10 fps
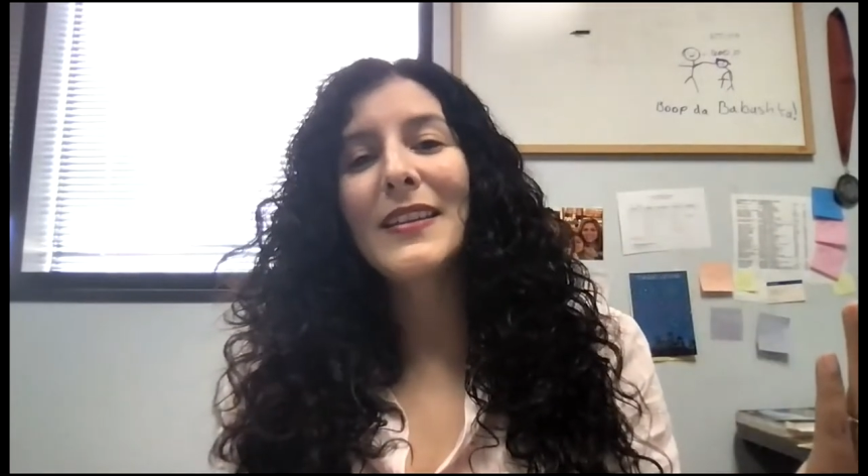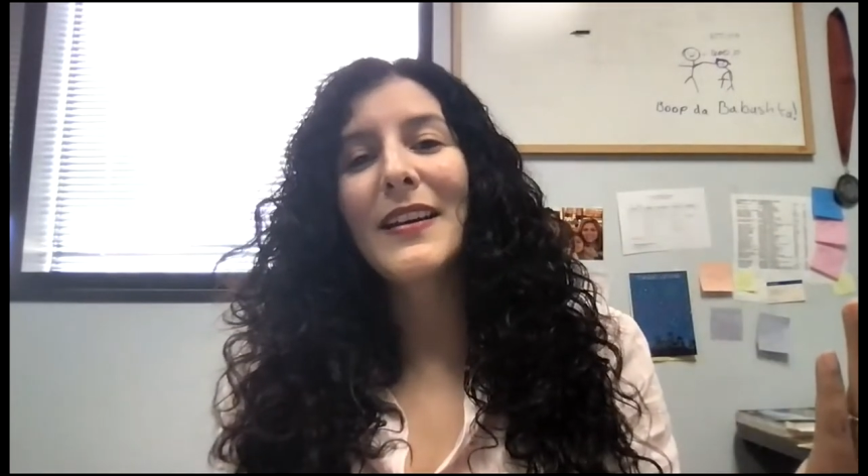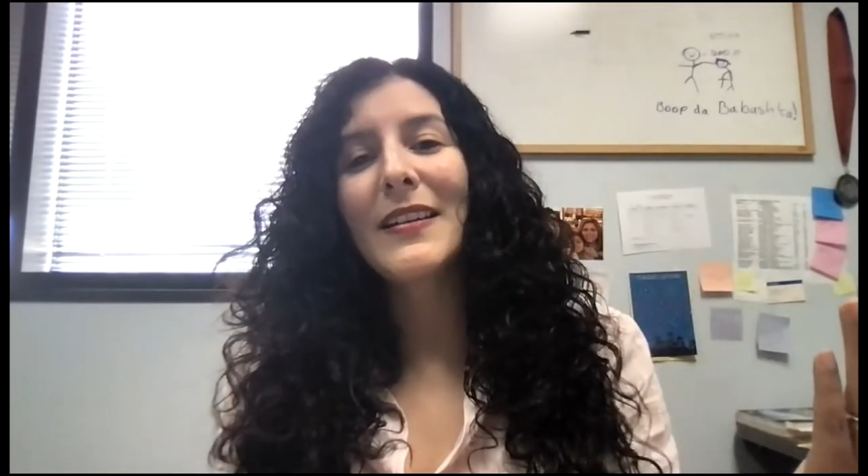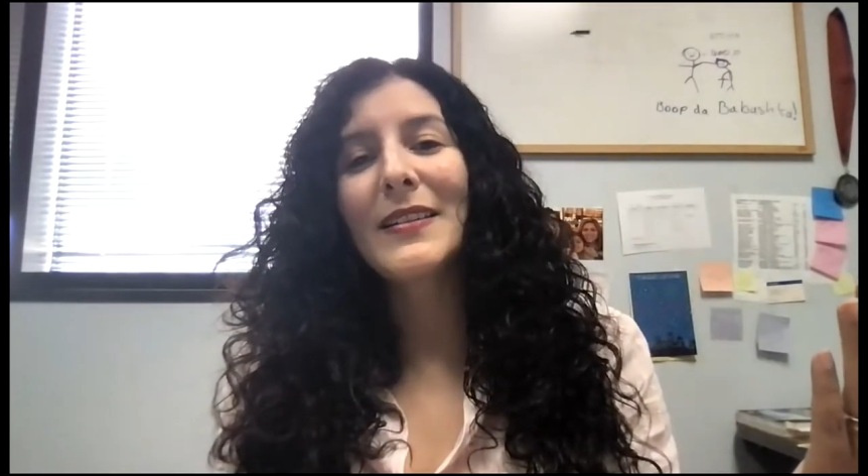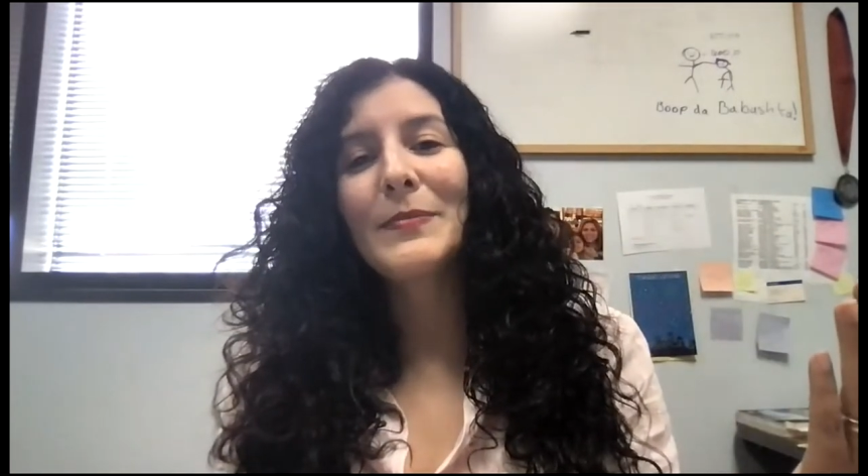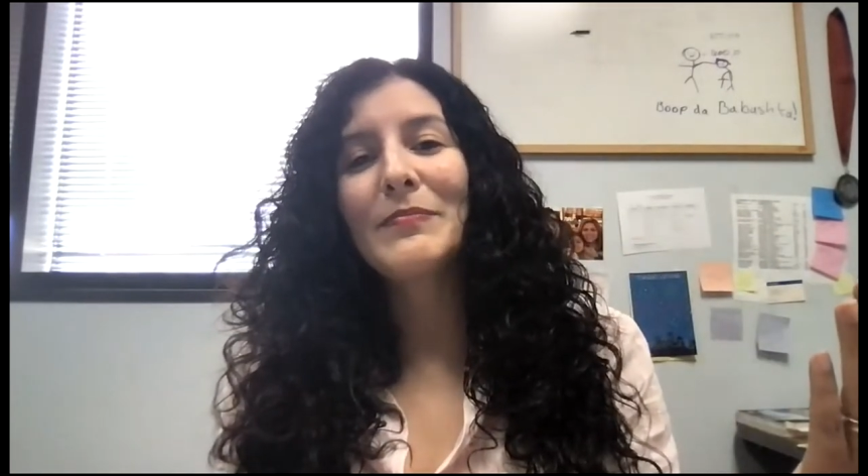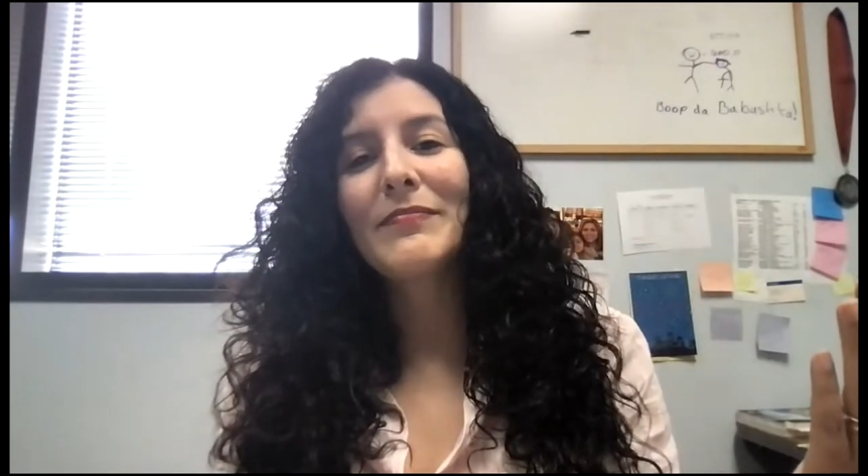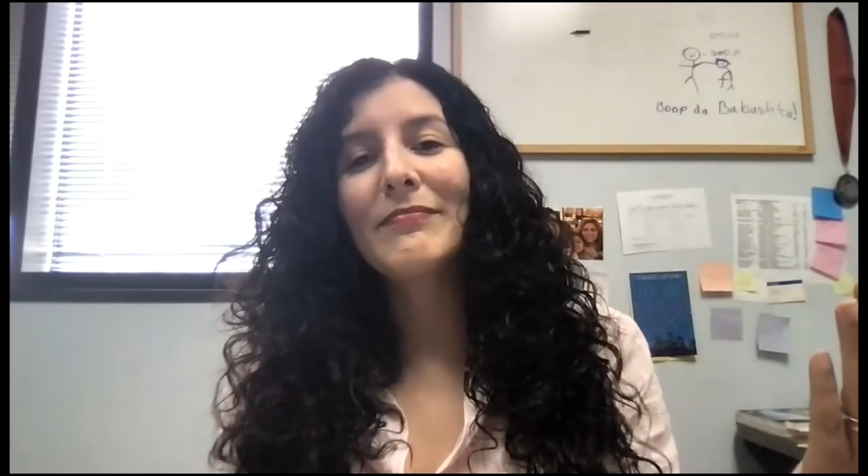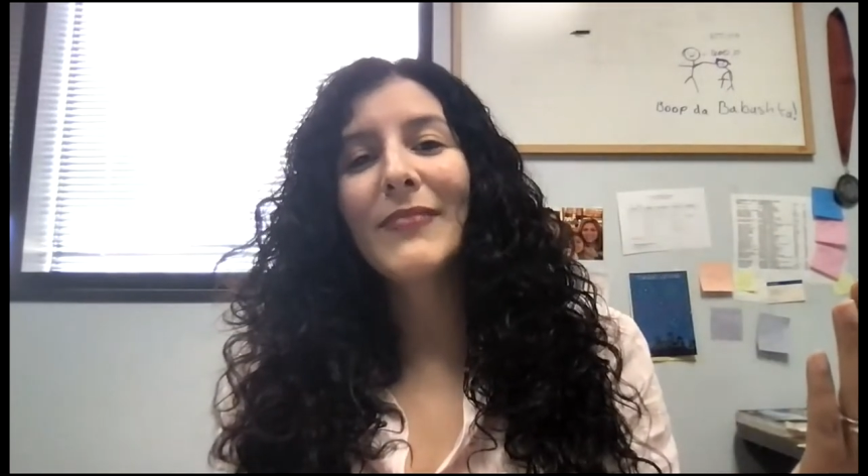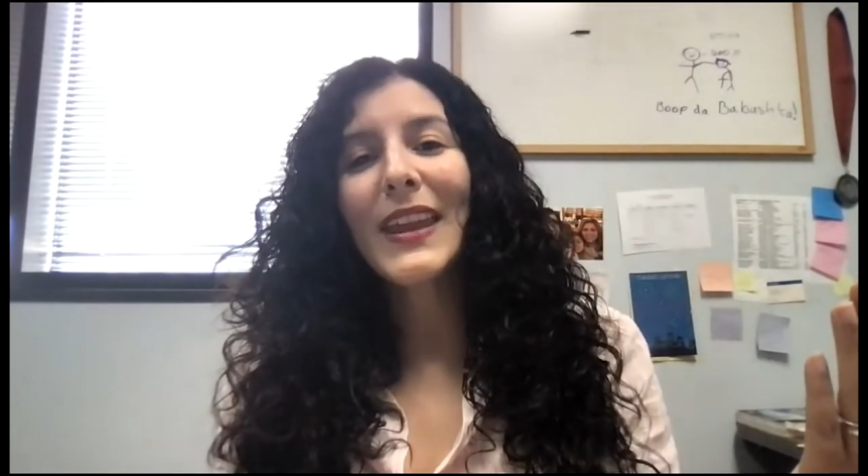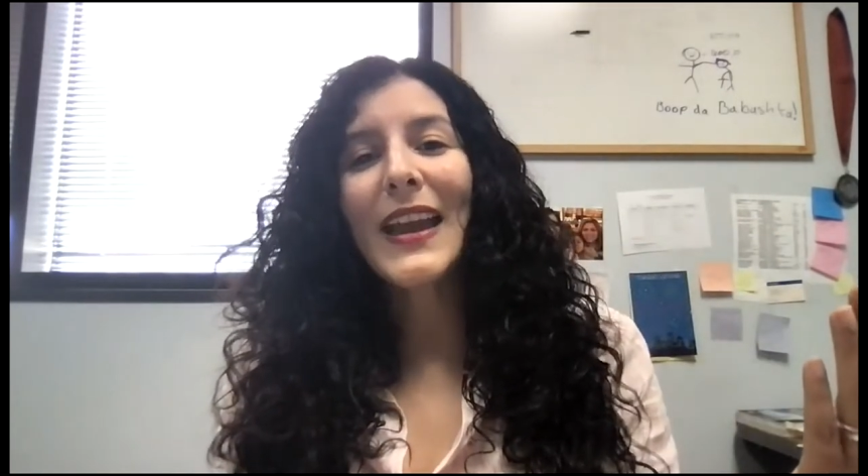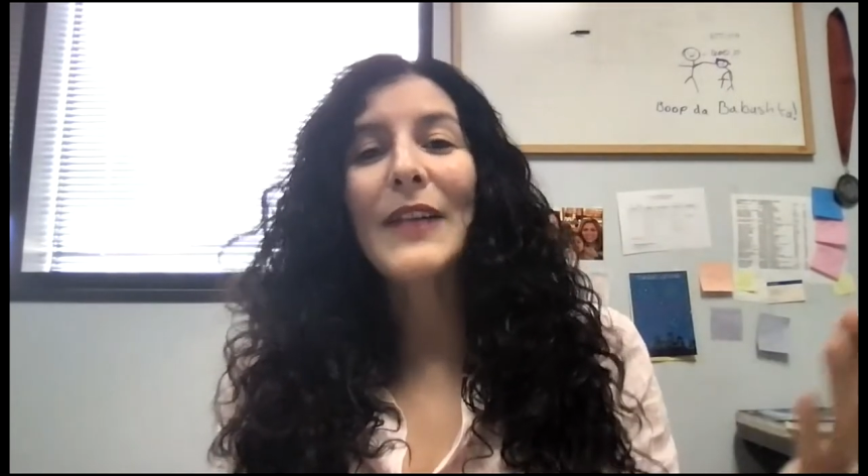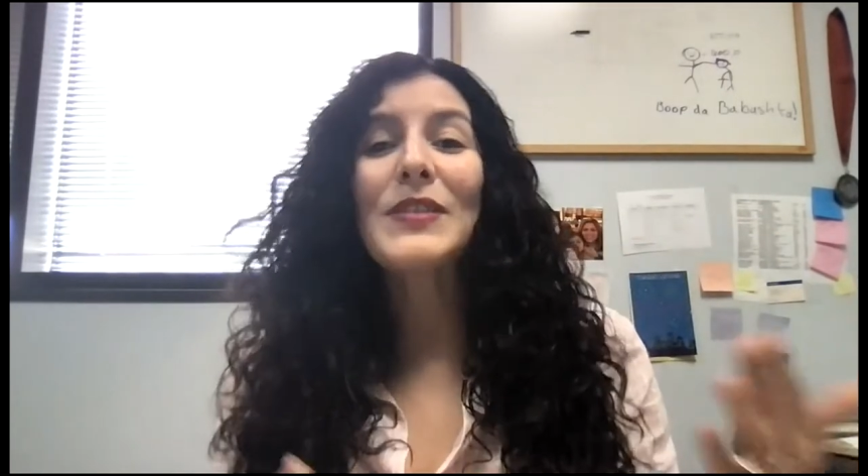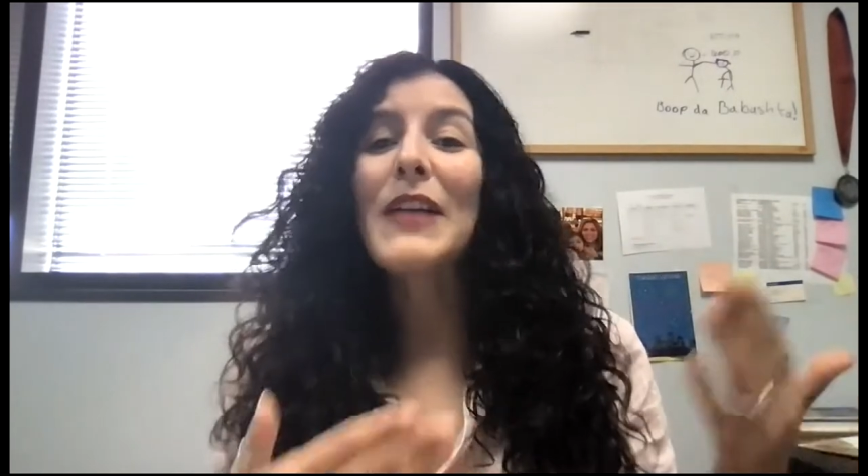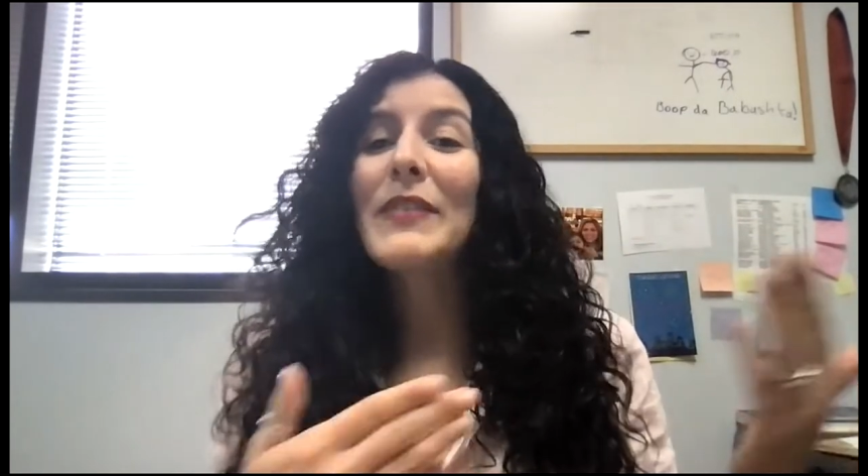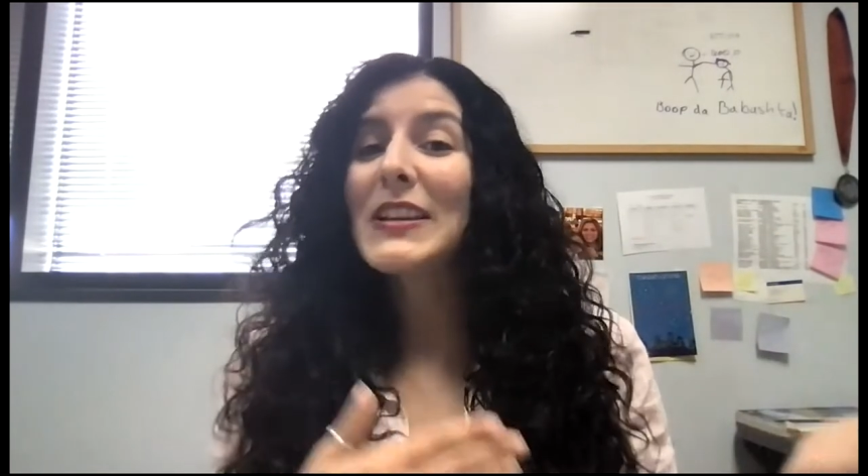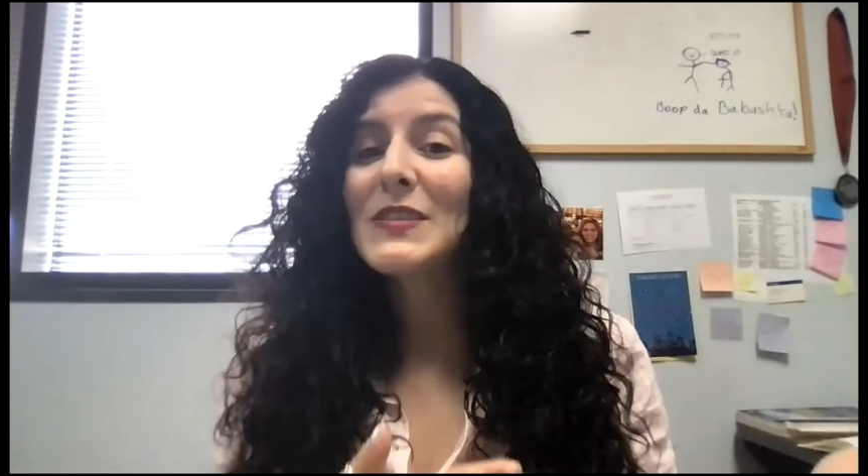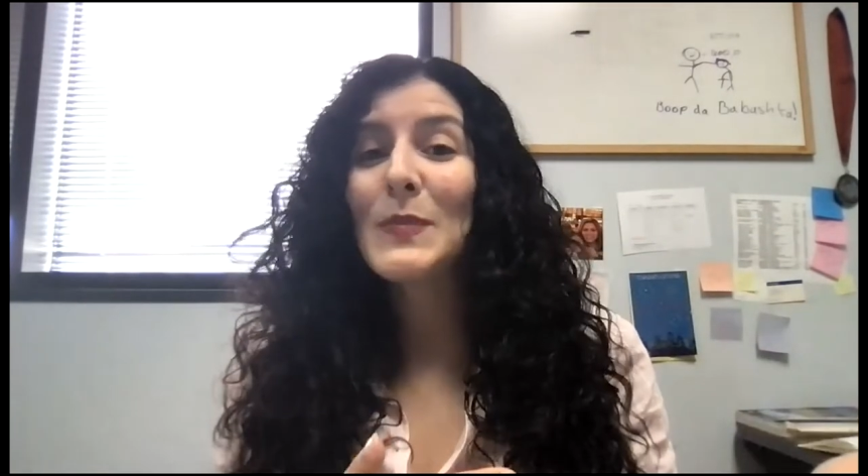after having done